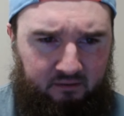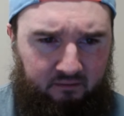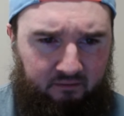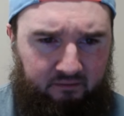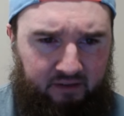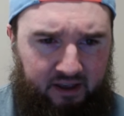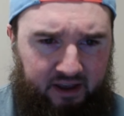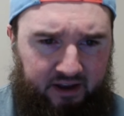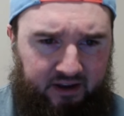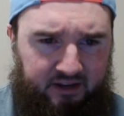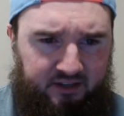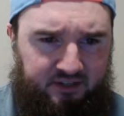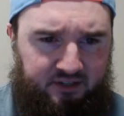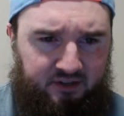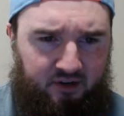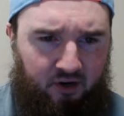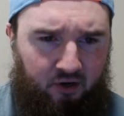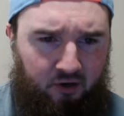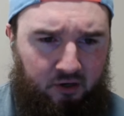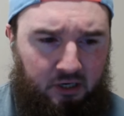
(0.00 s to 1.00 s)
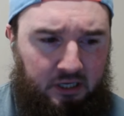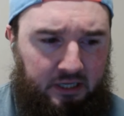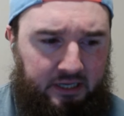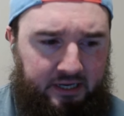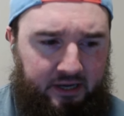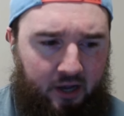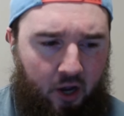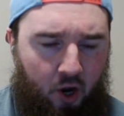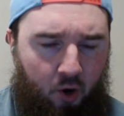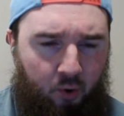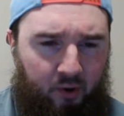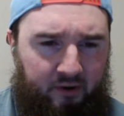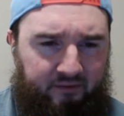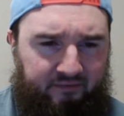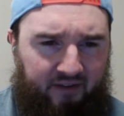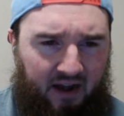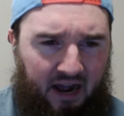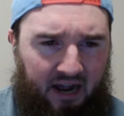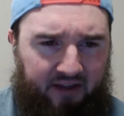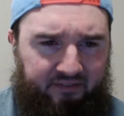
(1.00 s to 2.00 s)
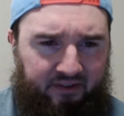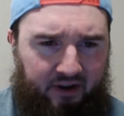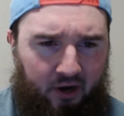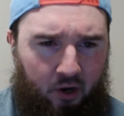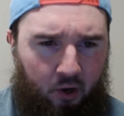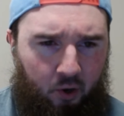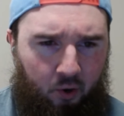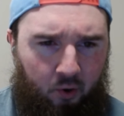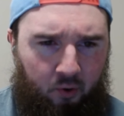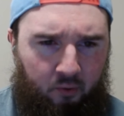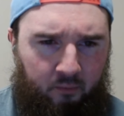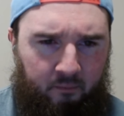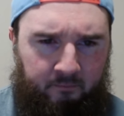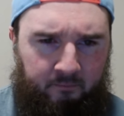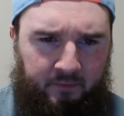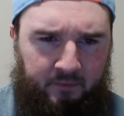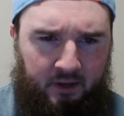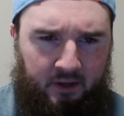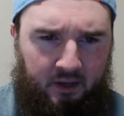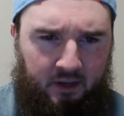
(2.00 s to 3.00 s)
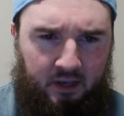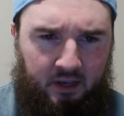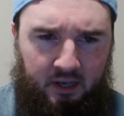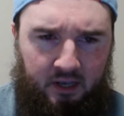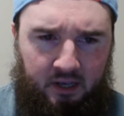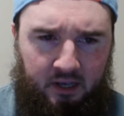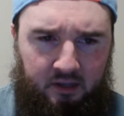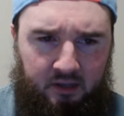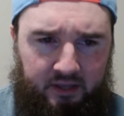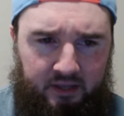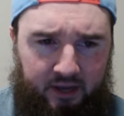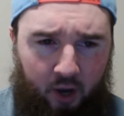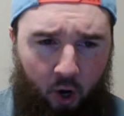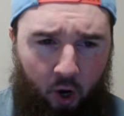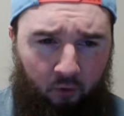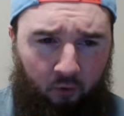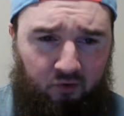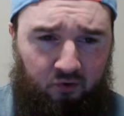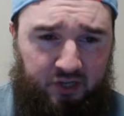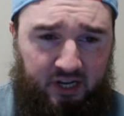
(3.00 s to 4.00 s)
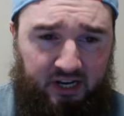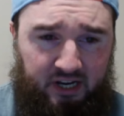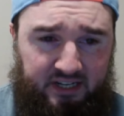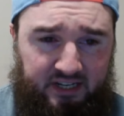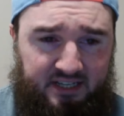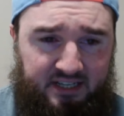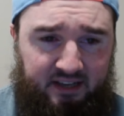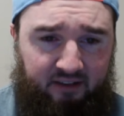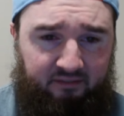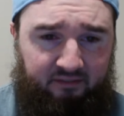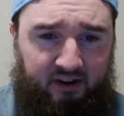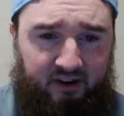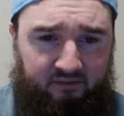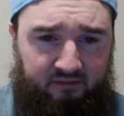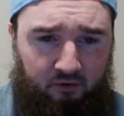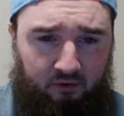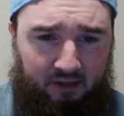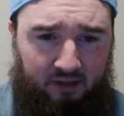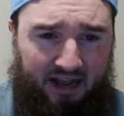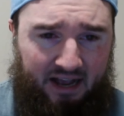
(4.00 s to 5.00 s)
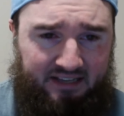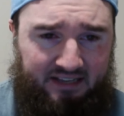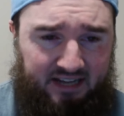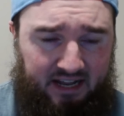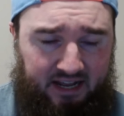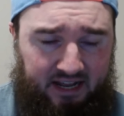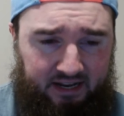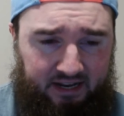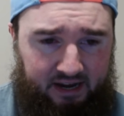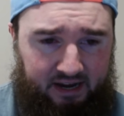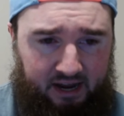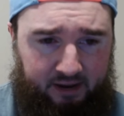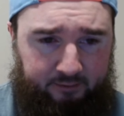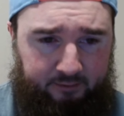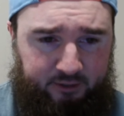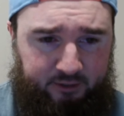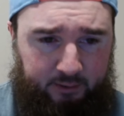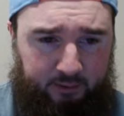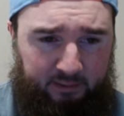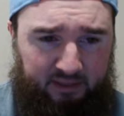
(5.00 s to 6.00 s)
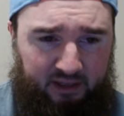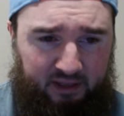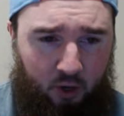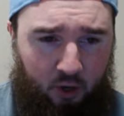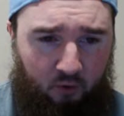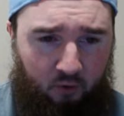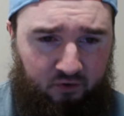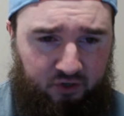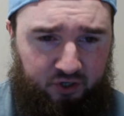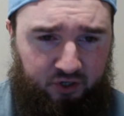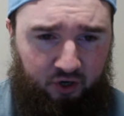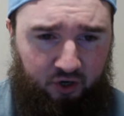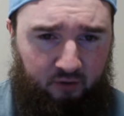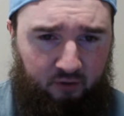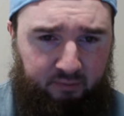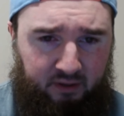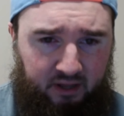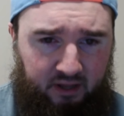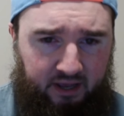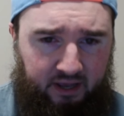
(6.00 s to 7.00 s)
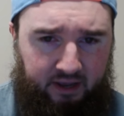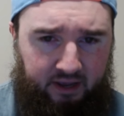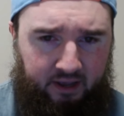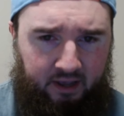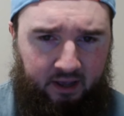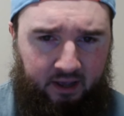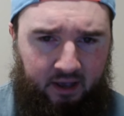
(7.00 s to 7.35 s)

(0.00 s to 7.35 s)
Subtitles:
Vegas currently 0-5 at home. The over's hit in 7 of their last 8 games, so maybe the over's a good play.